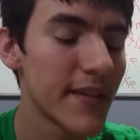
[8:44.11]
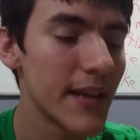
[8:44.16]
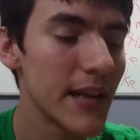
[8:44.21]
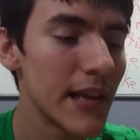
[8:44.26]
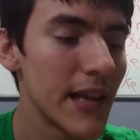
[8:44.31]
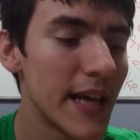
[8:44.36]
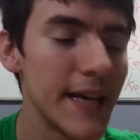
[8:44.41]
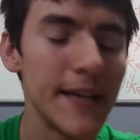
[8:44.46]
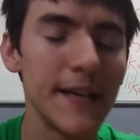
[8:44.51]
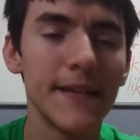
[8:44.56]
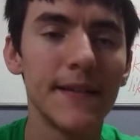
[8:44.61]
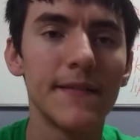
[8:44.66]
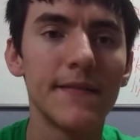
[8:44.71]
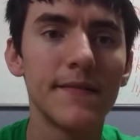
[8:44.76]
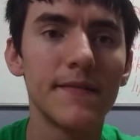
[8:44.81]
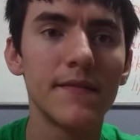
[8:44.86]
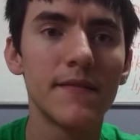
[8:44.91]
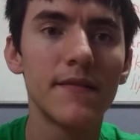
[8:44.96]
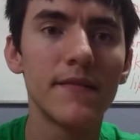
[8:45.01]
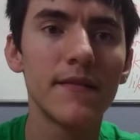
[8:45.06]
like,
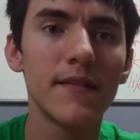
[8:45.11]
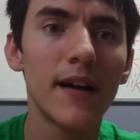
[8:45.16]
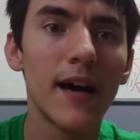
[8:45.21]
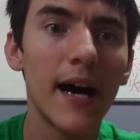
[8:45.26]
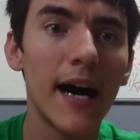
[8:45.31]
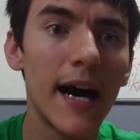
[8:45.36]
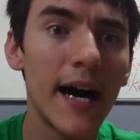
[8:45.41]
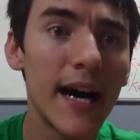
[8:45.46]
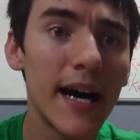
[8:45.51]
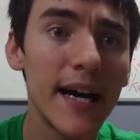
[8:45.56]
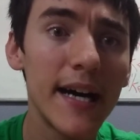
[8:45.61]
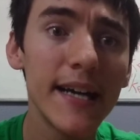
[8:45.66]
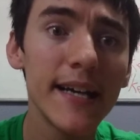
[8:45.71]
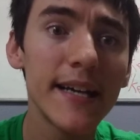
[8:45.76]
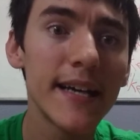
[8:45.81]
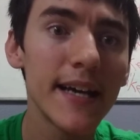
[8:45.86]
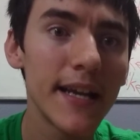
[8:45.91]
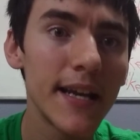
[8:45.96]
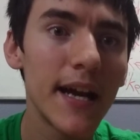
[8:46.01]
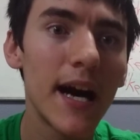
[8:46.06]
I
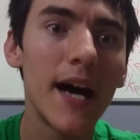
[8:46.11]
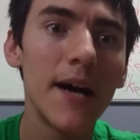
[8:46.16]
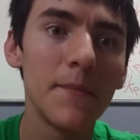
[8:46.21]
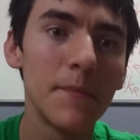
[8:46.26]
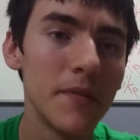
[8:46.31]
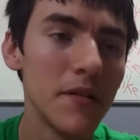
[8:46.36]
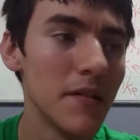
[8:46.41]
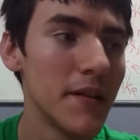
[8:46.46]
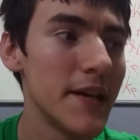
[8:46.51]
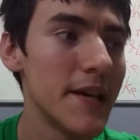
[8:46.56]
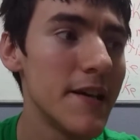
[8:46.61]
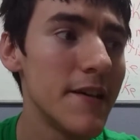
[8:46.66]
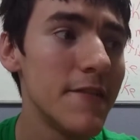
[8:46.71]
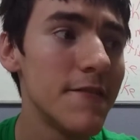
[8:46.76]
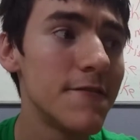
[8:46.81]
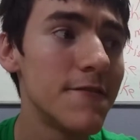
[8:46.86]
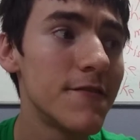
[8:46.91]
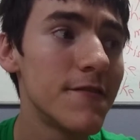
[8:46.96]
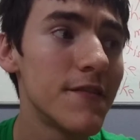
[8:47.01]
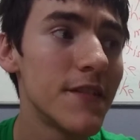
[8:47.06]
cannot believe
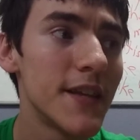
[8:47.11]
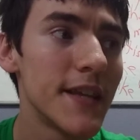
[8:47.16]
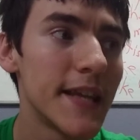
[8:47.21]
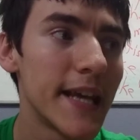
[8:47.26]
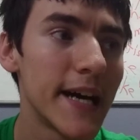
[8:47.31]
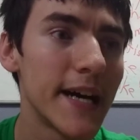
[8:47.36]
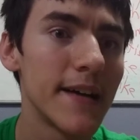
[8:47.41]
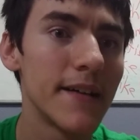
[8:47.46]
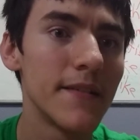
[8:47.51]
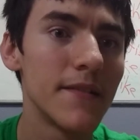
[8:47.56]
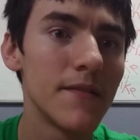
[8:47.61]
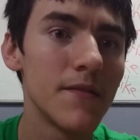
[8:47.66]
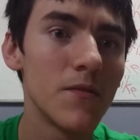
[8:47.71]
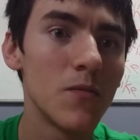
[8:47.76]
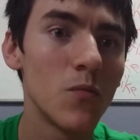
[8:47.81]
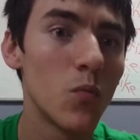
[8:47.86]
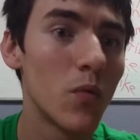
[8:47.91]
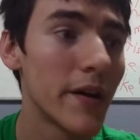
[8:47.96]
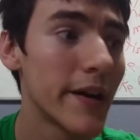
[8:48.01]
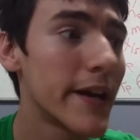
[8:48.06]
that
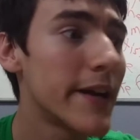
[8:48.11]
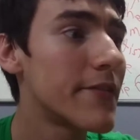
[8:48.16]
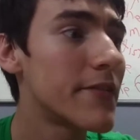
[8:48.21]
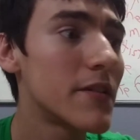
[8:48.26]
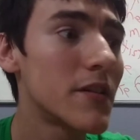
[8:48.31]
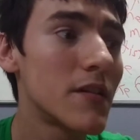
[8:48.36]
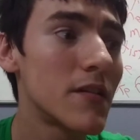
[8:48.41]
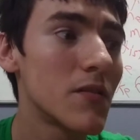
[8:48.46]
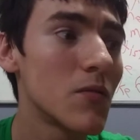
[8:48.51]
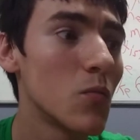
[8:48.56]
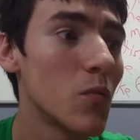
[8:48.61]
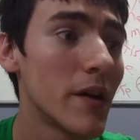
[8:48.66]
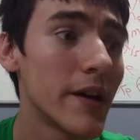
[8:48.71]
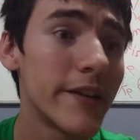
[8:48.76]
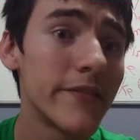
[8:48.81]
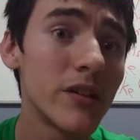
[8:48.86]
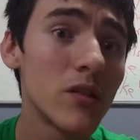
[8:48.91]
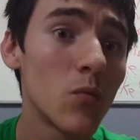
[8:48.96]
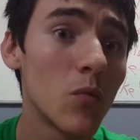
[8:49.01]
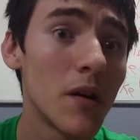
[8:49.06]
whatever
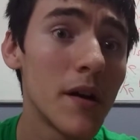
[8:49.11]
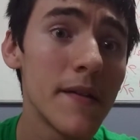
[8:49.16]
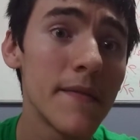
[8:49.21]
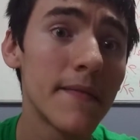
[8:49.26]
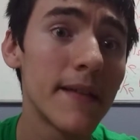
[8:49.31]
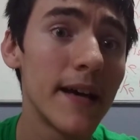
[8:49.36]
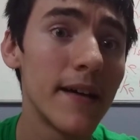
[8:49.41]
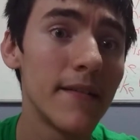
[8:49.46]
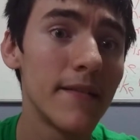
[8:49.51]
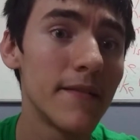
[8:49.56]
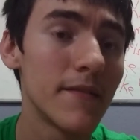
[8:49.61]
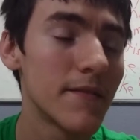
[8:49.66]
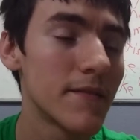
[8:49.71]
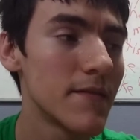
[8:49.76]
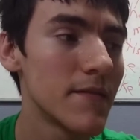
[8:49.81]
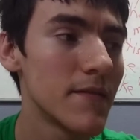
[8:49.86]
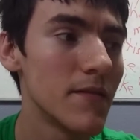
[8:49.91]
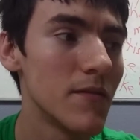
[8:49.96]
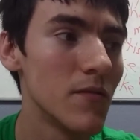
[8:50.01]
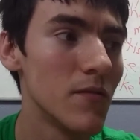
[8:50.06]
it was that
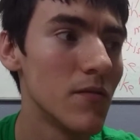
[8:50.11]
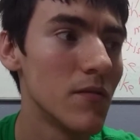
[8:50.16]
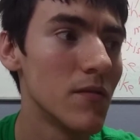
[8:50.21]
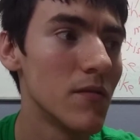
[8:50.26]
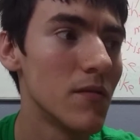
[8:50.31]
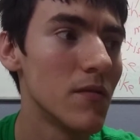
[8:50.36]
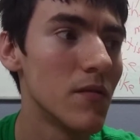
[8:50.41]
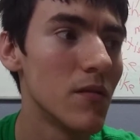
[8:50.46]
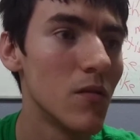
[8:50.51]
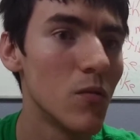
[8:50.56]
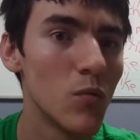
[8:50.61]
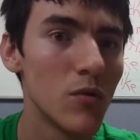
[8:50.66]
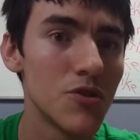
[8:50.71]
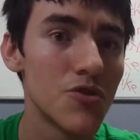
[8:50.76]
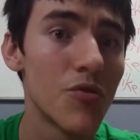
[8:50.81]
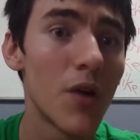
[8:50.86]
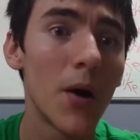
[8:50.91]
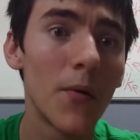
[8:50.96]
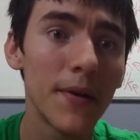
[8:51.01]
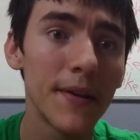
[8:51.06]
was
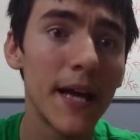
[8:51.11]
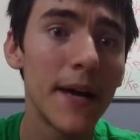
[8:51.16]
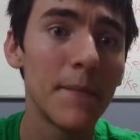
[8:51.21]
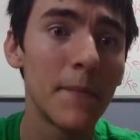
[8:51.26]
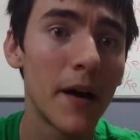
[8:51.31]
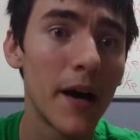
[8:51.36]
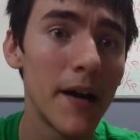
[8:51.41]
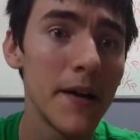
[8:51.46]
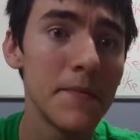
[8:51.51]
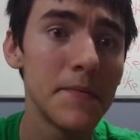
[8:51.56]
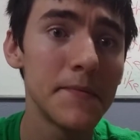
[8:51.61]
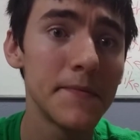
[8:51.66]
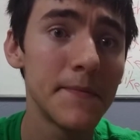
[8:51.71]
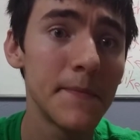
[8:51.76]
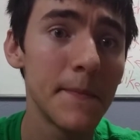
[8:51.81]
wrong with that pipe